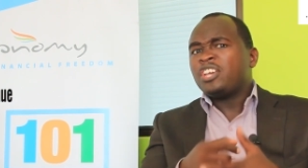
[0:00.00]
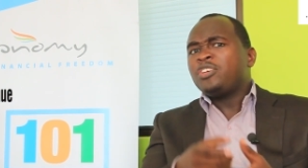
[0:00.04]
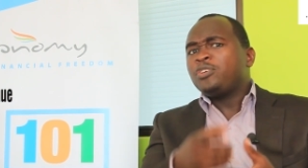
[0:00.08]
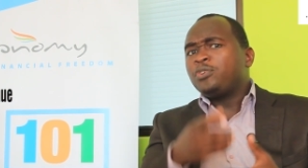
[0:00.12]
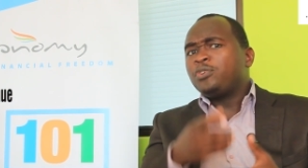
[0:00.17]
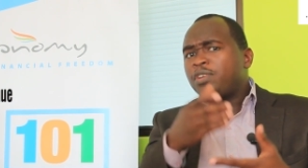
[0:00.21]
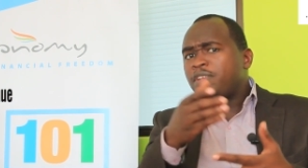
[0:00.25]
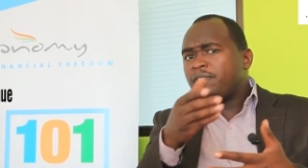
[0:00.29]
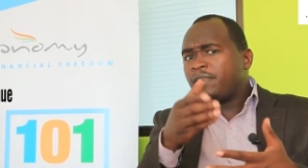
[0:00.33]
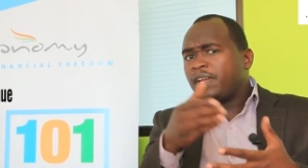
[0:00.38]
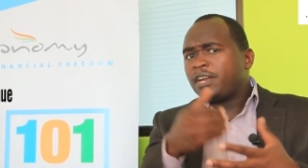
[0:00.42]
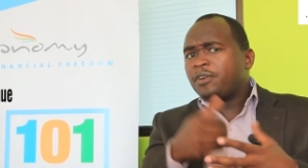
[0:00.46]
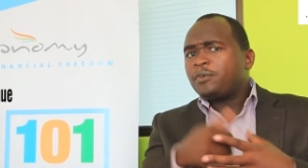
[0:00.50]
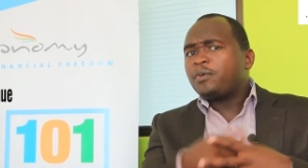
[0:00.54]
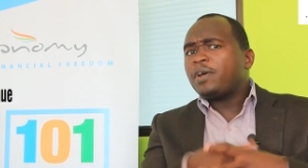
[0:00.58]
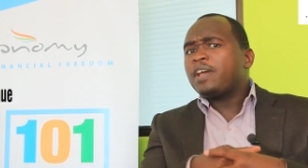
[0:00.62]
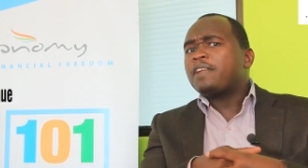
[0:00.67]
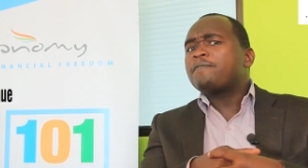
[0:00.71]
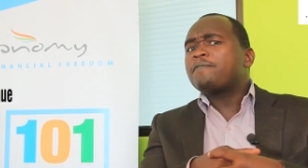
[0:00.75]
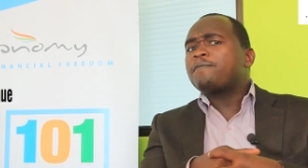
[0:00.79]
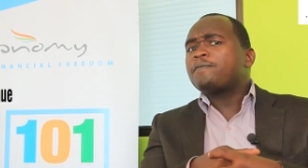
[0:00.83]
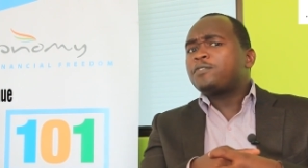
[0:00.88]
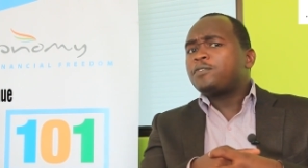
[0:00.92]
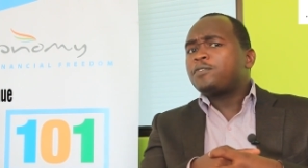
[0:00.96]
You'd even
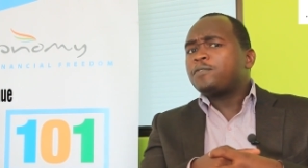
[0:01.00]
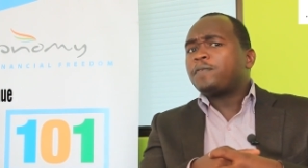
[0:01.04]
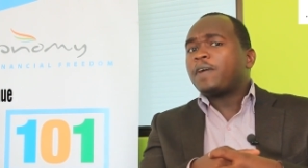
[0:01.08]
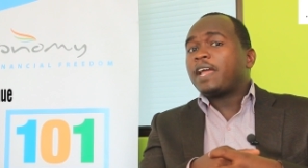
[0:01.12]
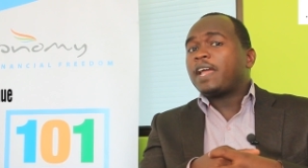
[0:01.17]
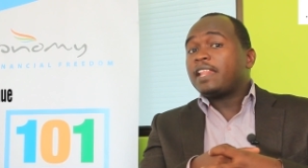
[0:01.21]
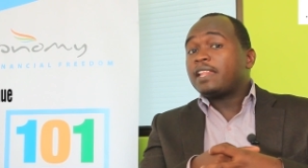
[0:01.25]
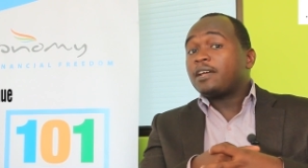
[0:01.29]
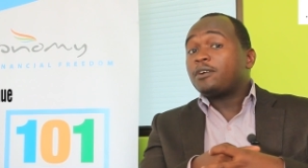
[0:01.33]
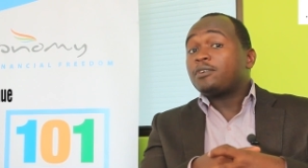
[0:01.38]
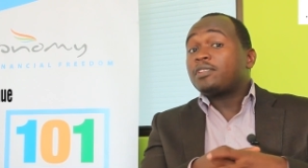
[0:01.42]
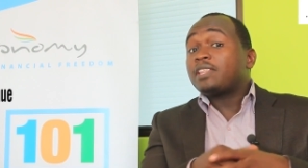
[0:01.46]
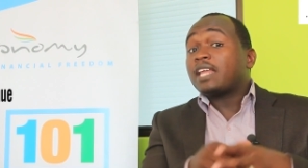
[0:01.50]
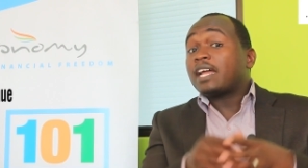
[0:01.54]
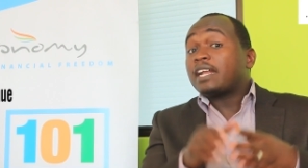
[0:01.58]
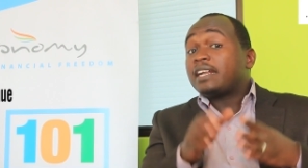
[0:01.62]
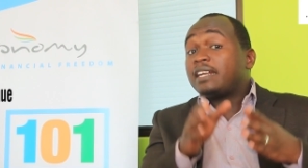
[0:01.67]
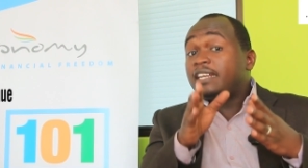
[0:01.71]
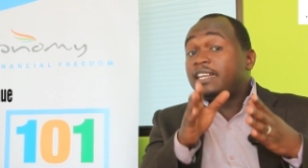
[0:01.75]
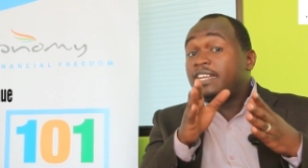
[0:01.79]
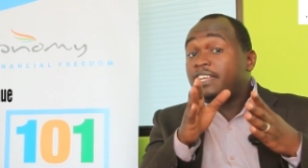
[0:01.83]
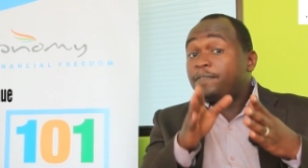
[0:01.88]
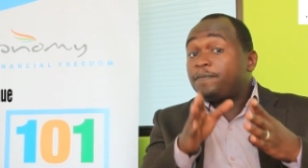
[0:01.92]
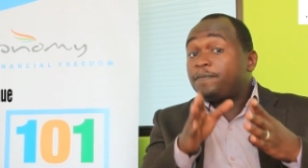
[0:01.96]
go to find out
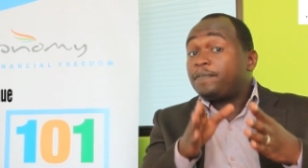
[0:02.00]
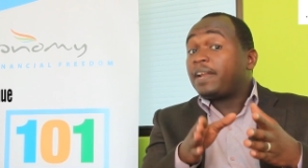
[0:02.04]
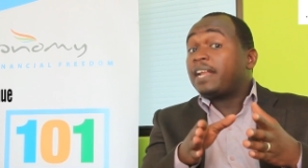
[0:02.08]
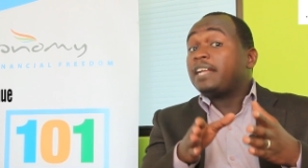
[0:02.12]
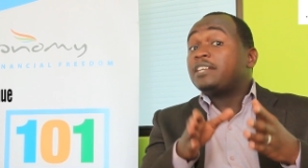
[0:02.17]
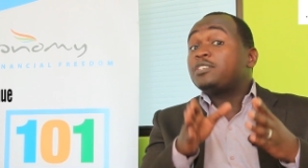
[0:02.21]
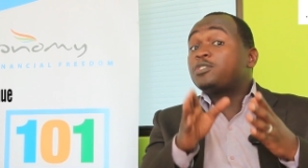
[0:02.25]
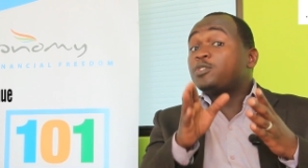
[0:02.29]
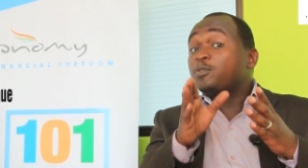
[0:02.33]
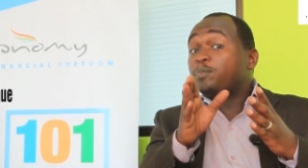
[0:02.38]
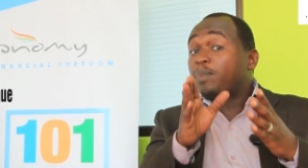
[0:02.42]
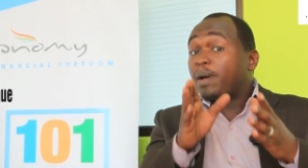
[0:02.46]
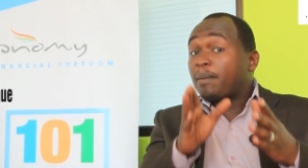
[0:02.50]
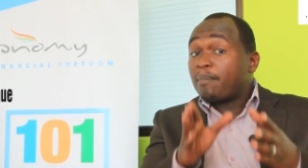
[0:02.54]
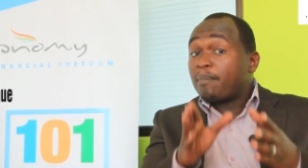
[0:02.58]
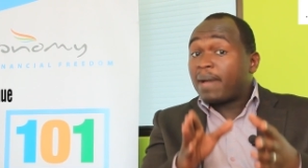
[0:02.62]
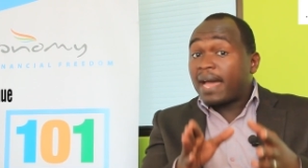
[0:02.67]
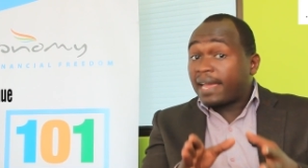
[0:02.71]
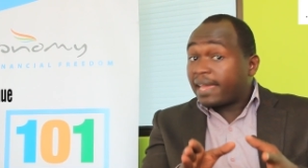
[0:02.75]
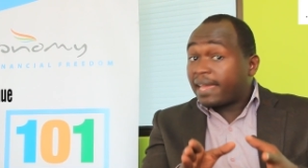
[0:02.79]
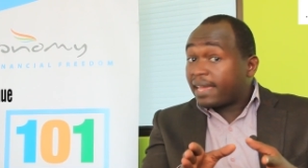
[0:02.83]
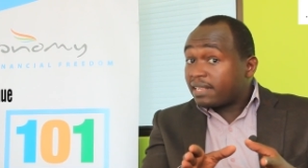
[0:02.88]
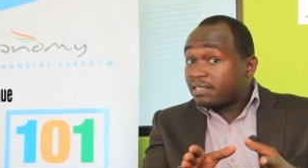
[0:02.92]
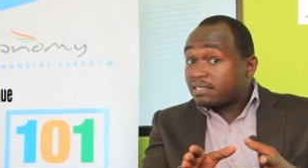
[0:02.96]
that different
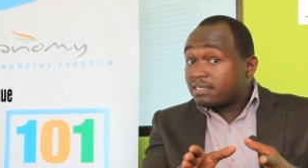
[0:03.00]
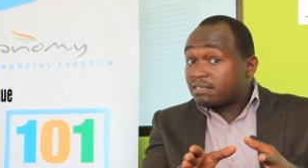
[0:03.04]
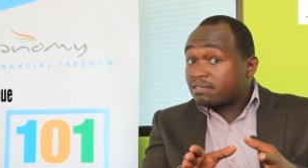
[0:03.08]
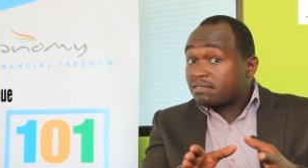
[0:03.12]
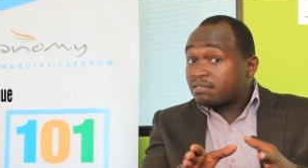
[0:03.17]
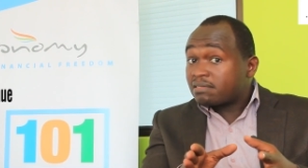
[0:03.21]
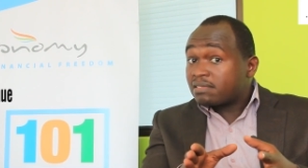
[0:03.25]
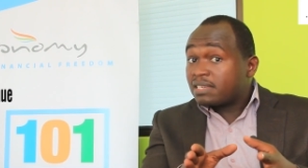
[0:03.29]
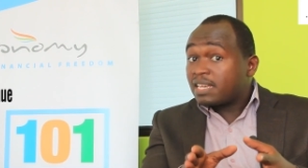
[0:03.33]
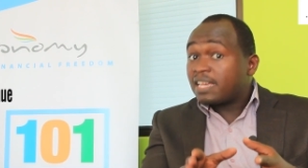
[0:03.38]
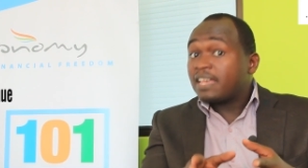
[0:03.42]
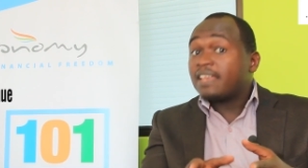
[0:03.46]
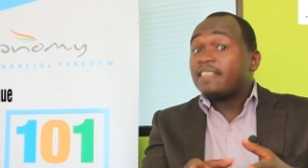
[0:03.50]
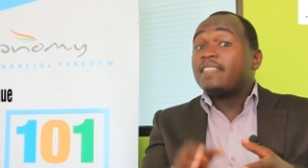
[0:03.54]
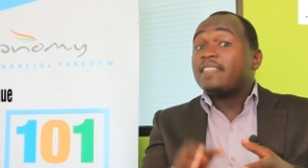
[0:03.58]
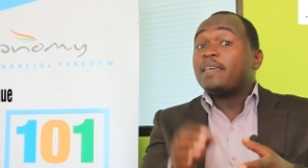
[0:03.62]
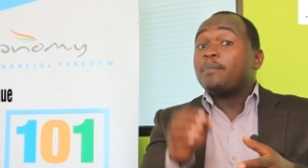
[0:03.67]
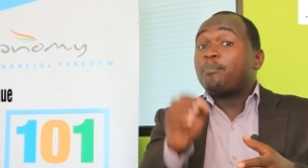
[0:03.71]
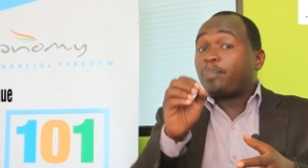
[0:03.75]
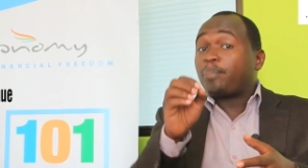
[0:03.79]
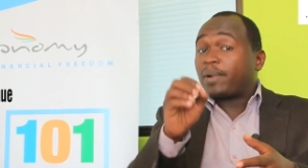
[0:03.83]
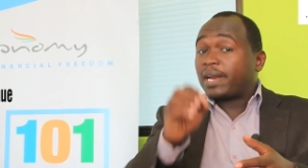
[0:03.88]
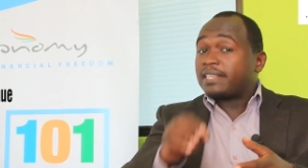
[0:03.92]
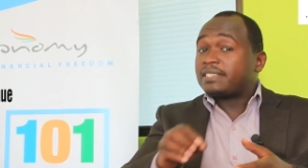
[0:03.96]
supermarkets, the
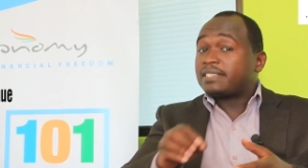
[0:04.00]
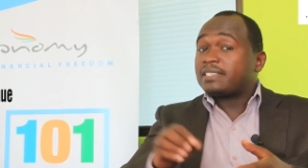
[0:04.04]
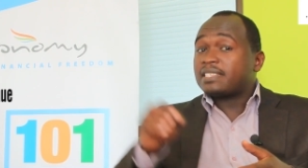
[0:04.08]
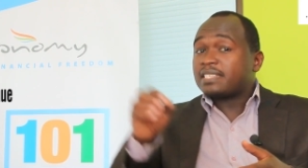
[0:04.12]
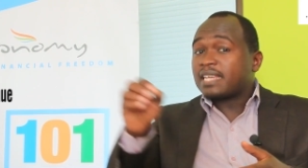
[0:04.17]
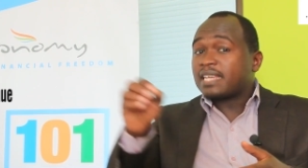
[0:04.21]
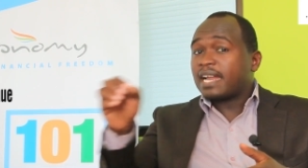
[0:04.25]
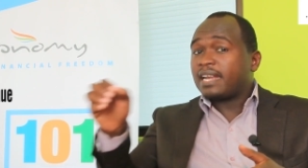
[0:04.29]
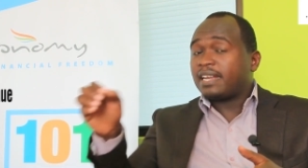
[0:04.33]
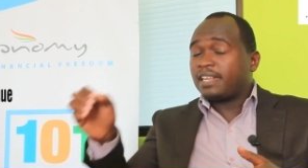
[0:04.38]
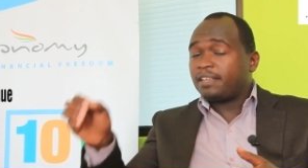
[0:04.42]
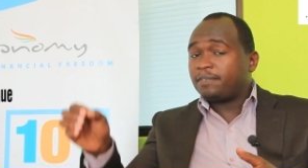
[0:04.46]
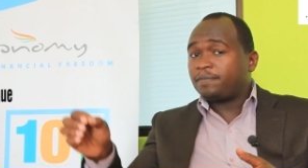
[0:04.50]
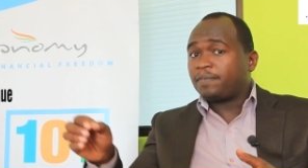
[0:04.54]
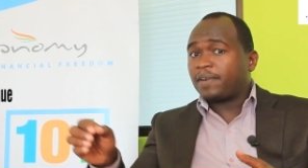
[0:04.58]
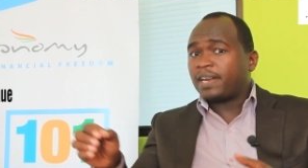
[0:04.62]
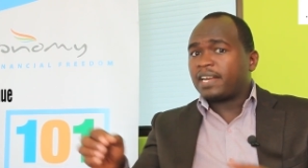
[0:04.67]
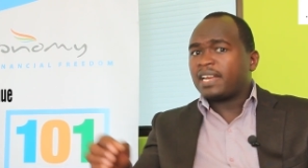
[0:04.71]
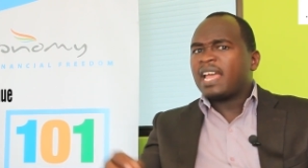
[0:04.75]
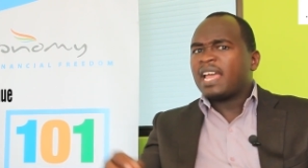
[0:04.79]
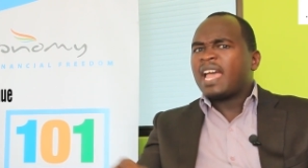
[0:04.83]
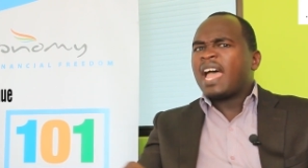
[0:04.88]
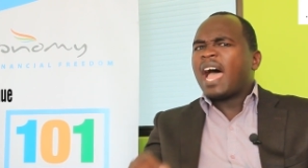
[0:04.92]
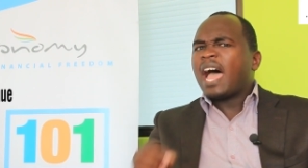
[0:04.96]
prices are
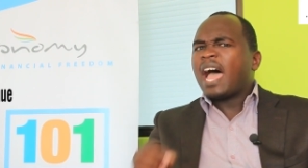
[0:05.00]
different.